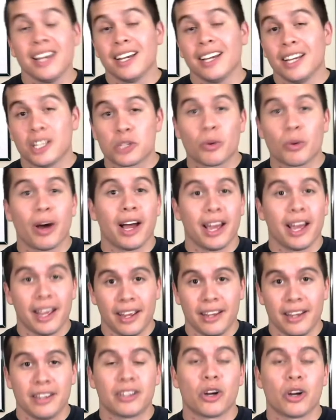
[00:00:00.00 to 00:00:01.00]
It's
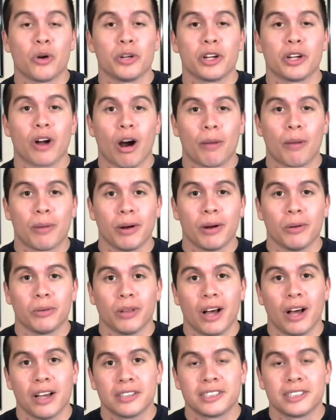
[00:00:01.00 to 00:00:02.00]
why Cody Garbrandt
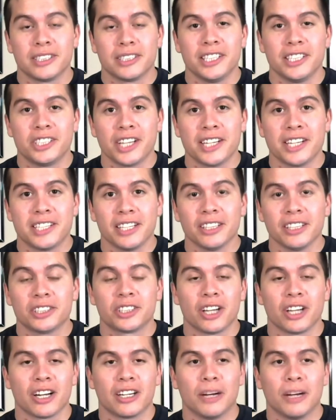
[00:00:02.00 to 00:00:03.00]
lost to TJ
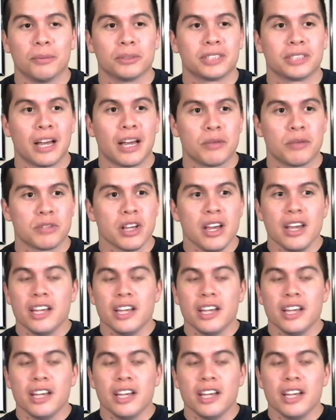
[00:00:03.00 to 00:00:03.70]
Dillashaw a couple times.